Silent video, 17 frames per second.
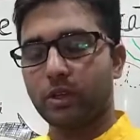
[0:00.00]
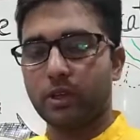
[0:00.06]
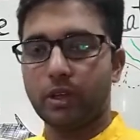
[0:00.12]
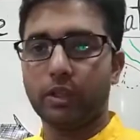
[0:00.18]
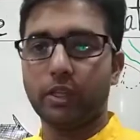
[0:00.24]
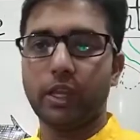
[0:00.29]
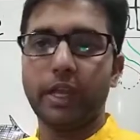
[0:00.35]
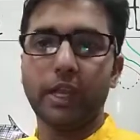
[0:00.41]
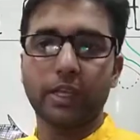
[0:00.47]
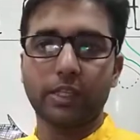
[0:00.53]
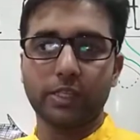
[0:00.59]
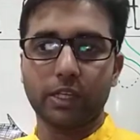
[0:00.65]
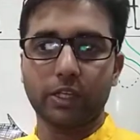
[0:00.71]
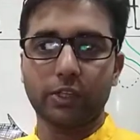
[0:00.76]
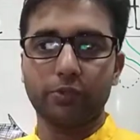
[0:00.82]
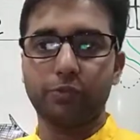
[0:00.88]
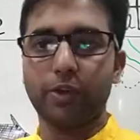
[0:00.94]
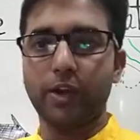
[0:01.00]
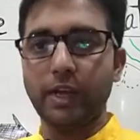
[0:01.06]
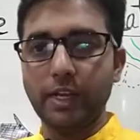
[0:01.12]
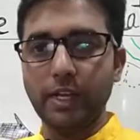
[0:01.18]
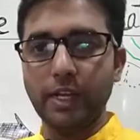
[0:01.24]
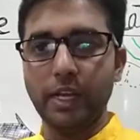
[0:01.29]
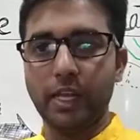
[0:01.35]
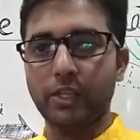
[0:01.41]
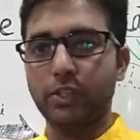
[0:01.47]
the exact
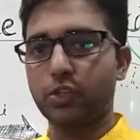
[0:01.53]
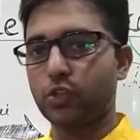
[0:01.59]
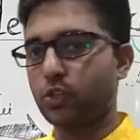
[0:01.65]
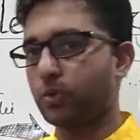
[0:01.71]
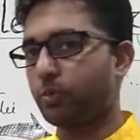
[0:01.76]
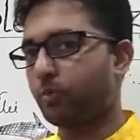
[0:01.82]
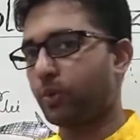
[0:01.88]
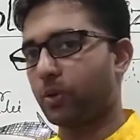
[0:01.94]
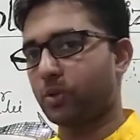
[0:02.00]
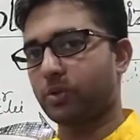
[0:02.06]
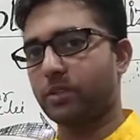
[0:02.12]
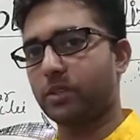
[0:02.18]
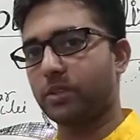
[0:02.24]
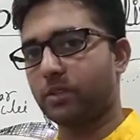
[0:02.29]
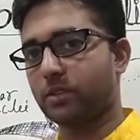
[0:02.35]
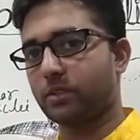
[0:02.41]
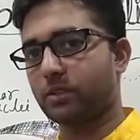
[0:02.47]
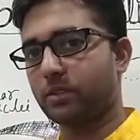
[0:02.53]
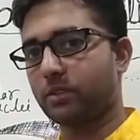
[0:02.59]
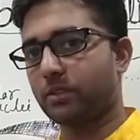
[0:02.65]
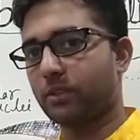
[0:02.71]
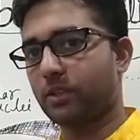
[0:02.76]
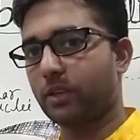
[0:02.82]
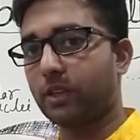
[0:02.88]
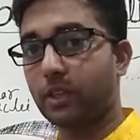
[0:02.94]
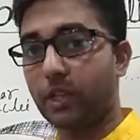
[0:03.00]
fertilization process.
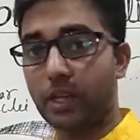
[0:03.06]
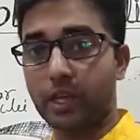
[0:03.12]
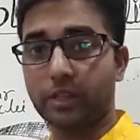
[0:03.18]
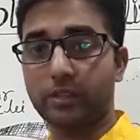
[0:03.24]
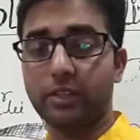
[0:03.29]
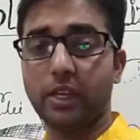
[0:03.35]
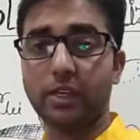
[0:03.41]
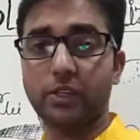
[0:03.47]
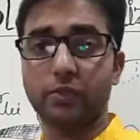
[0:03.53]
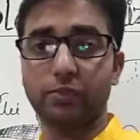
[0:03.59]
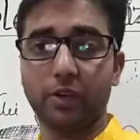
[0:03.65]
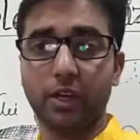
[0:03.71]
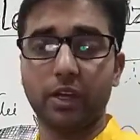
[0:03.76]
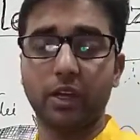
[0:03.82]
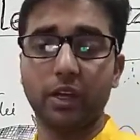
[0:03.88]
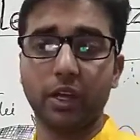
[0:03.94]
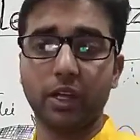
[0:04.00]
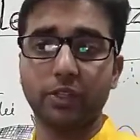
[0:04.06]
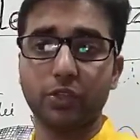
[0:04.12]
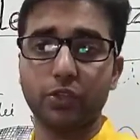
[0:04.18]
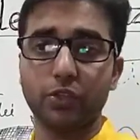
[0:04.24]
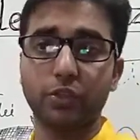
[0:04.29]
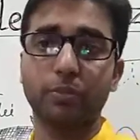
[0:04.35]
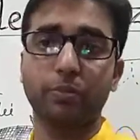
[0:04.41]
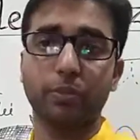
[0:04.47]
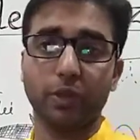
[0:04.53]
The exact
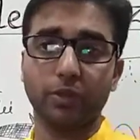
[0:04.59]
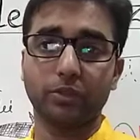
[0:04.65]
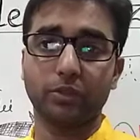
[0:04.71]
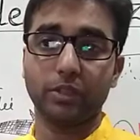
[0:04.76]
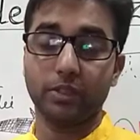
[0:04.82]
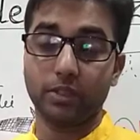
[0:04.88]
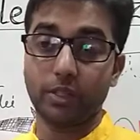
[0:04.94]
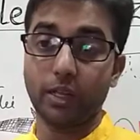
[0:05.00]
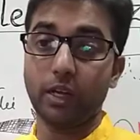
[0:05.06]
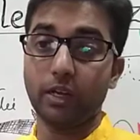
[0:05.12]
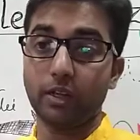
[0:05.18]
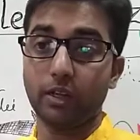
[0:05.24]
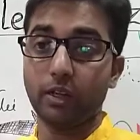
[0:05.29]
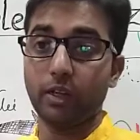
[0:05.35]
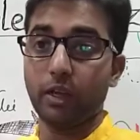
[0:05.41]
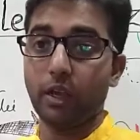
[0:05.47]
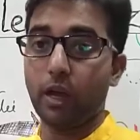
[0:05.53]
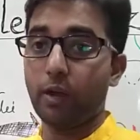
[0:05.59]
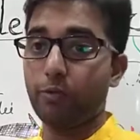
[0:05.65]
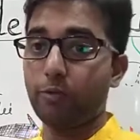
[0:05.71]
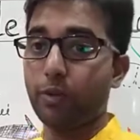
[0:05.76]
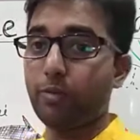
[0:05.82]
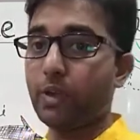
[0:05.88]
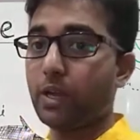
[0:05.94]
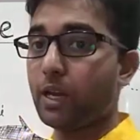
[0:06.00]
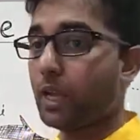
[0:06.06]
fertilization process that a
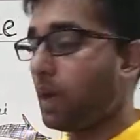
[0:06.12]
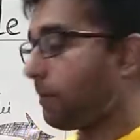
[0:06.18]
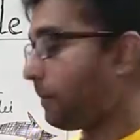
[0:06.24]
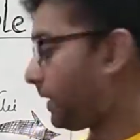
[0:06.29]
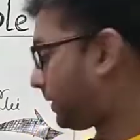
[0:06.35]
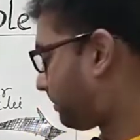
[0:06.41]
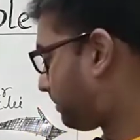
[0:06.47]
female gamete